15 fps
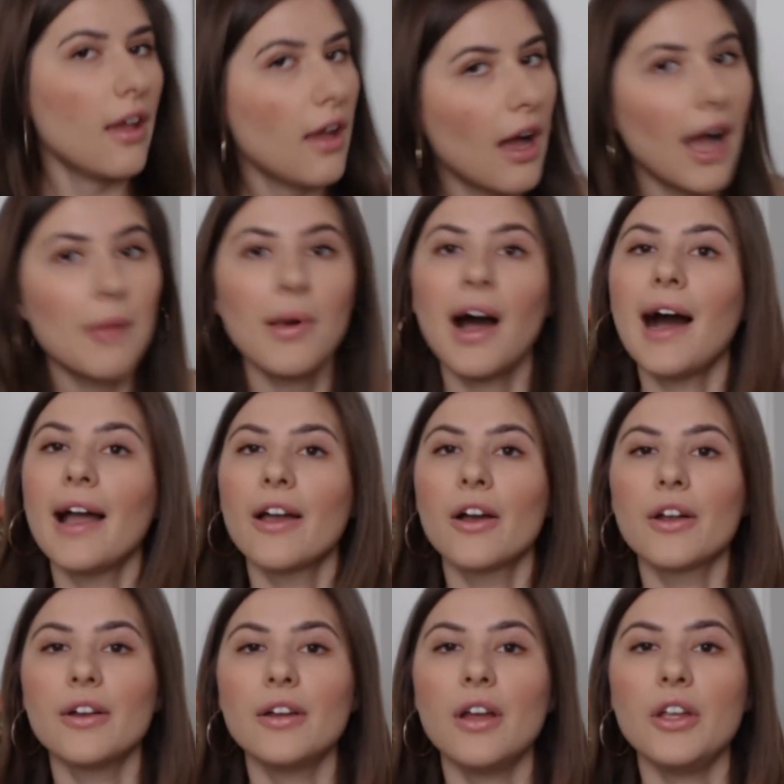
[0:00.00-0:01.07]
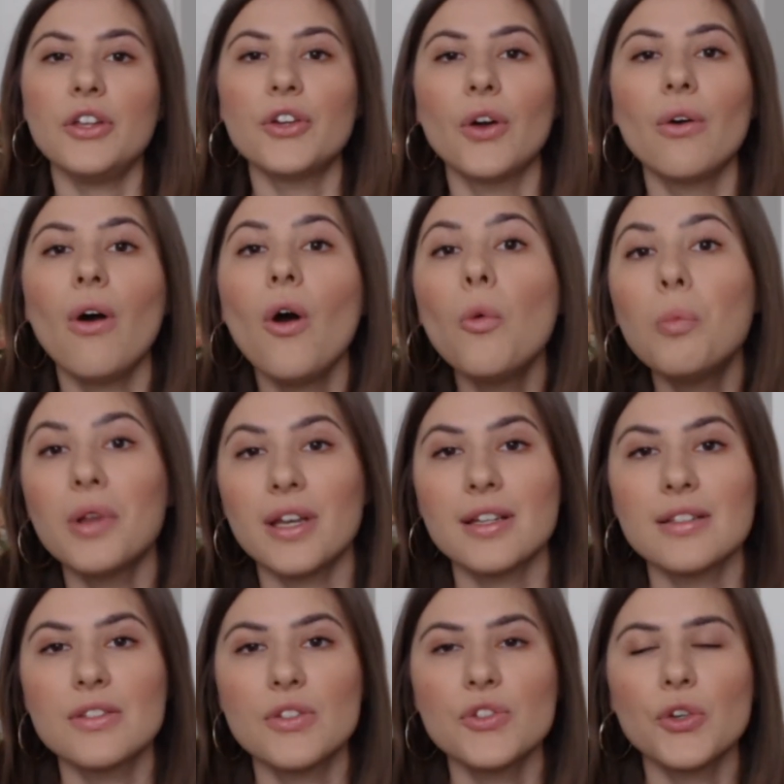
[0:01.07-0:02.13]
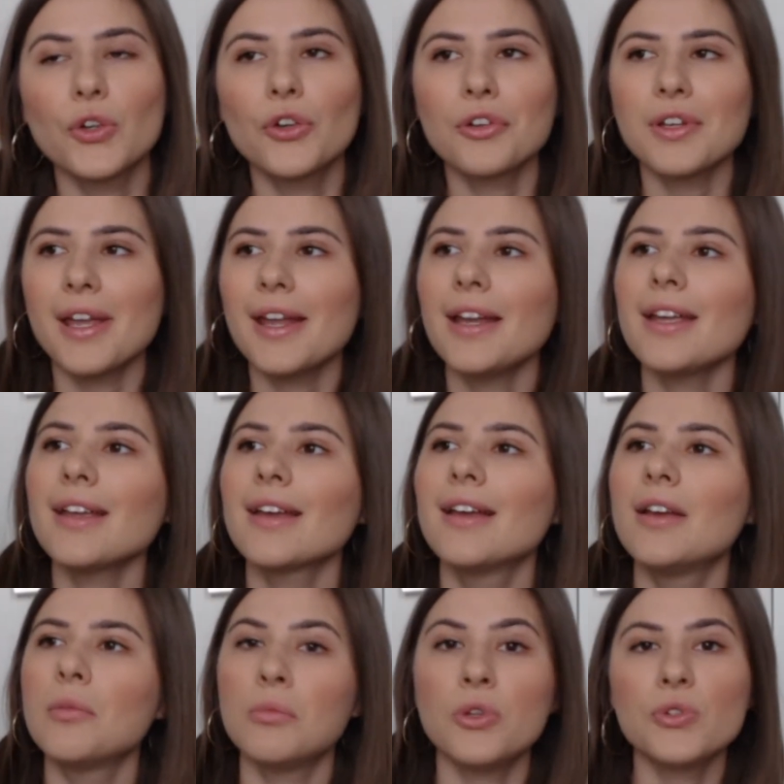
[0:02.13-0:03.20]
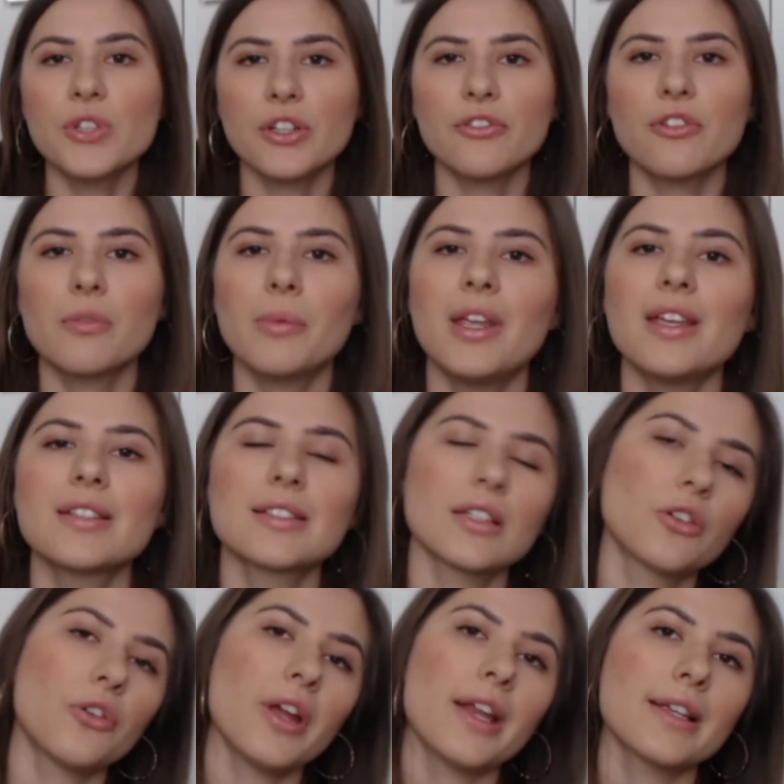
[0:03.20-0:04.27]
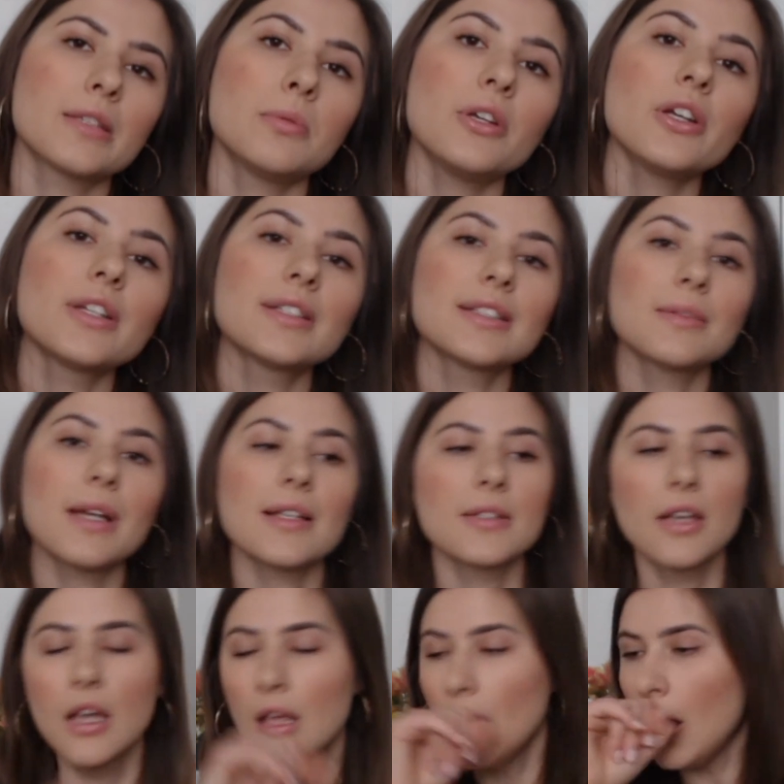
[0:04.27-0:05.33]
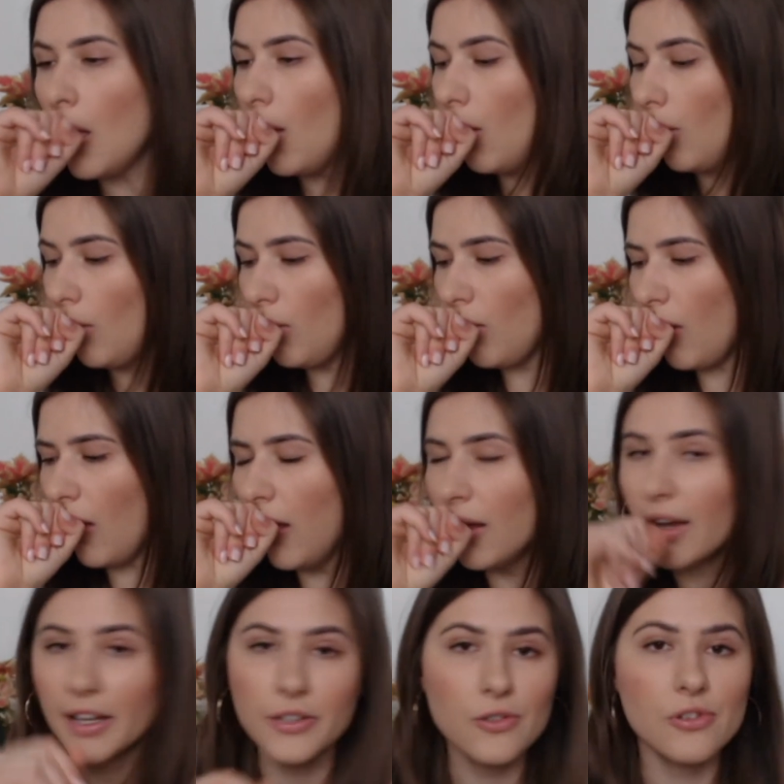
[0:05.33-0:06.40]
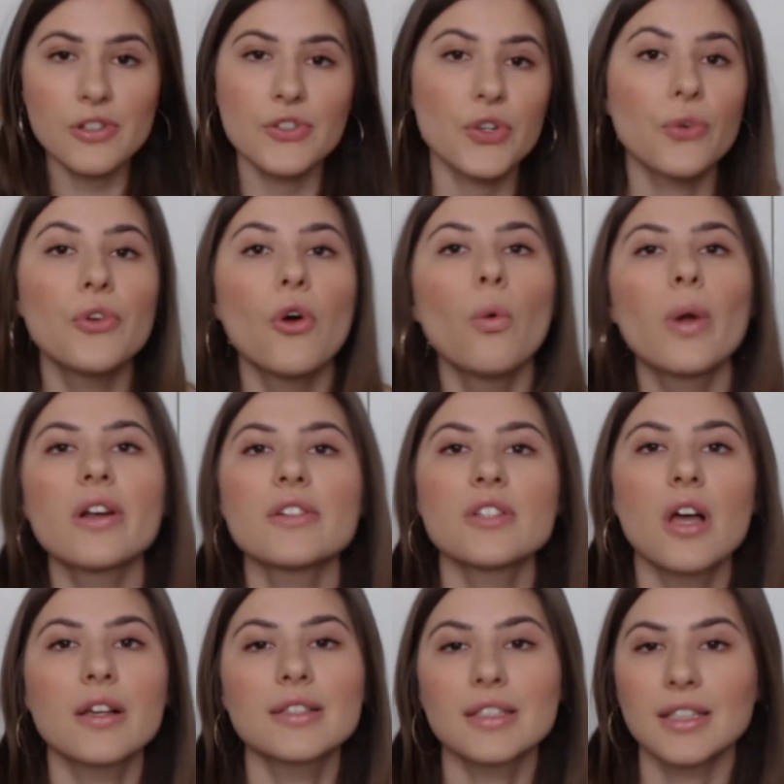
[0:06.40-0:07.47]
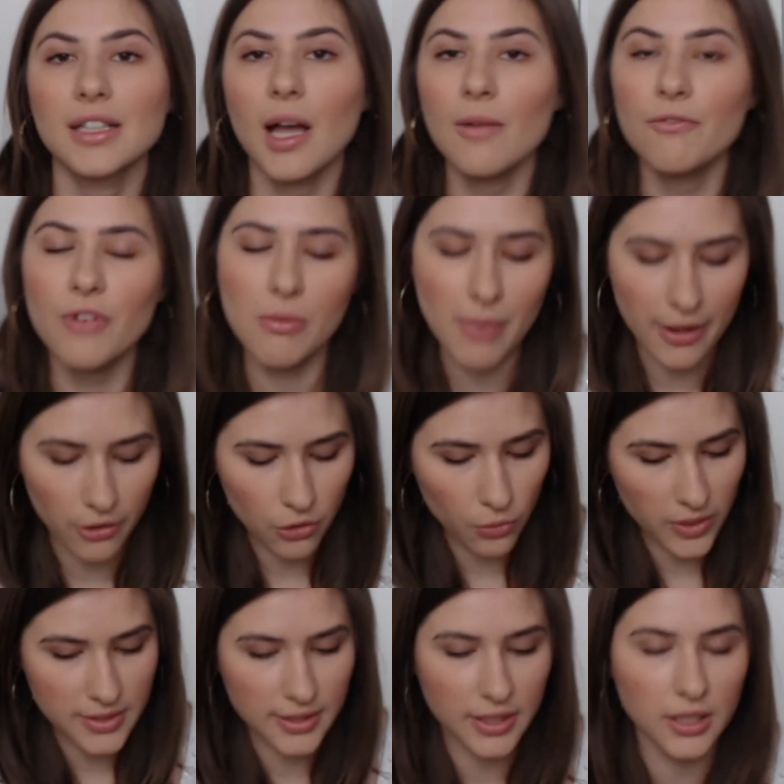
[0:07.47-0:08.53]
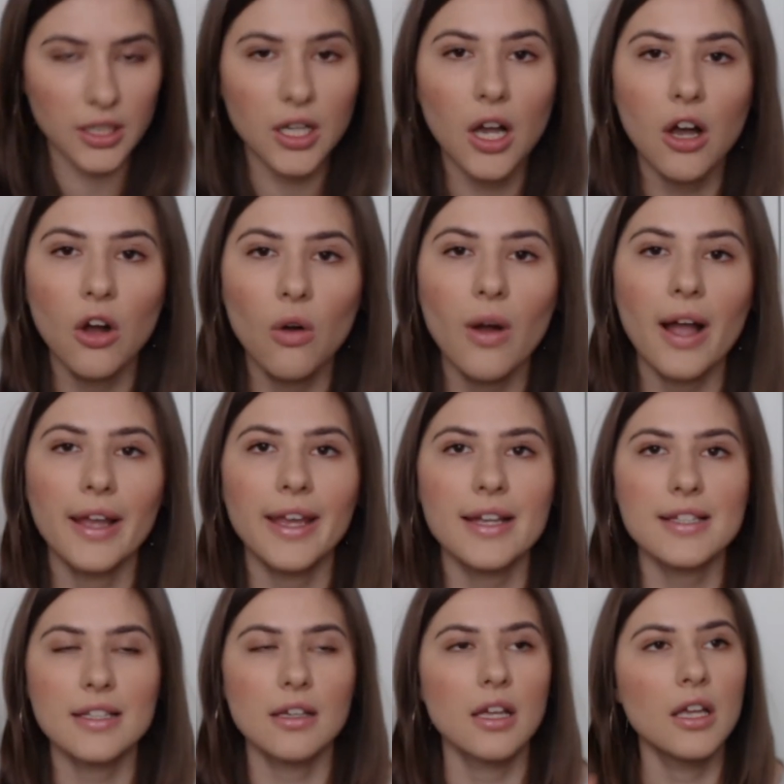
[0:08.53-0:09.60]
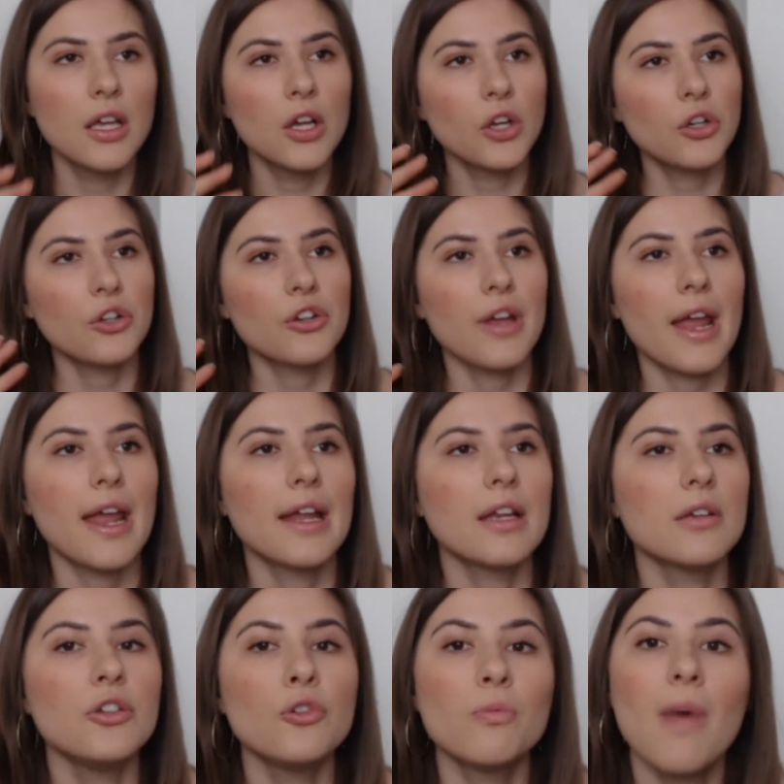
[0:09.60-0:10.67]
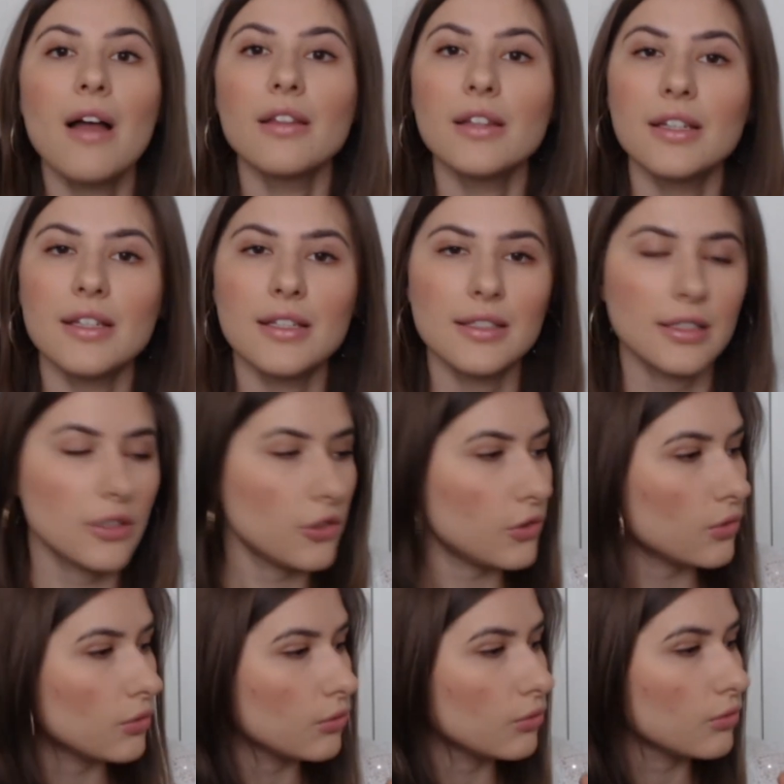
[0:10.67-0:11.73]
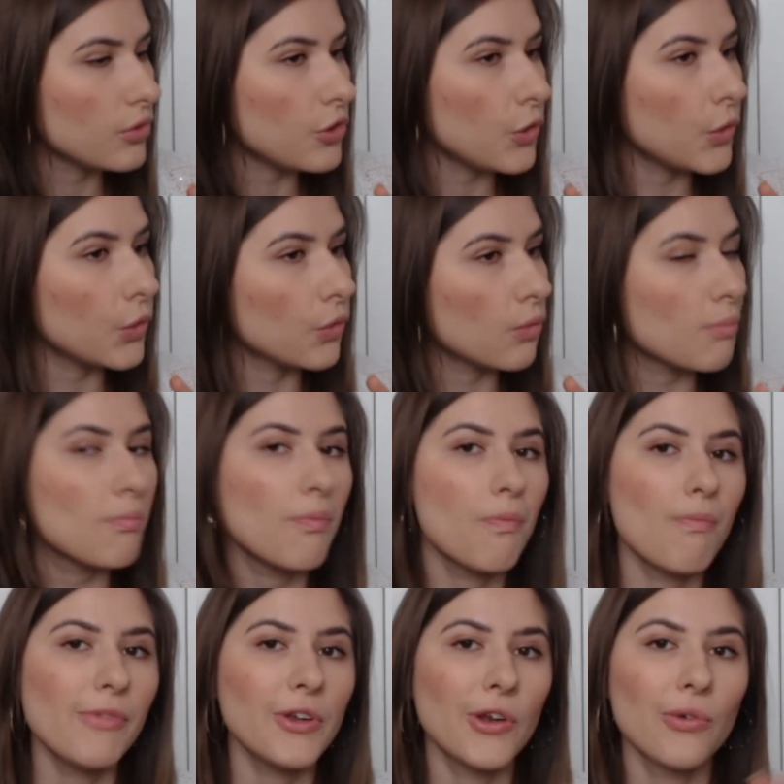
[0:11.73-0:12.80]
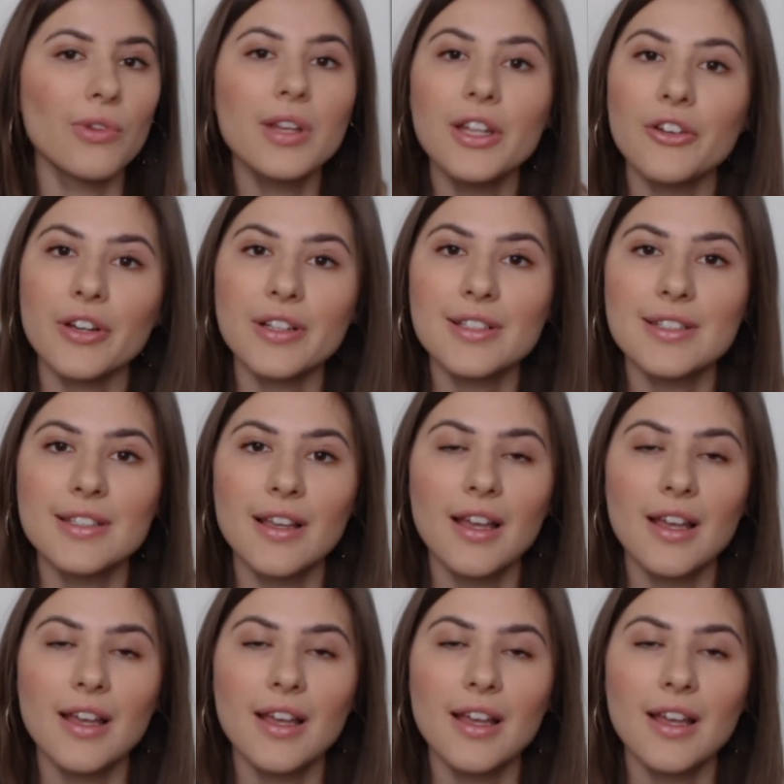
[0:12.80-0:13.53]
I'm high on, openness. So creating music for me is a great experience because I usually don't know where a song is going to come from. I don't know where it's going to go. I get to create new melodies and new lyrics.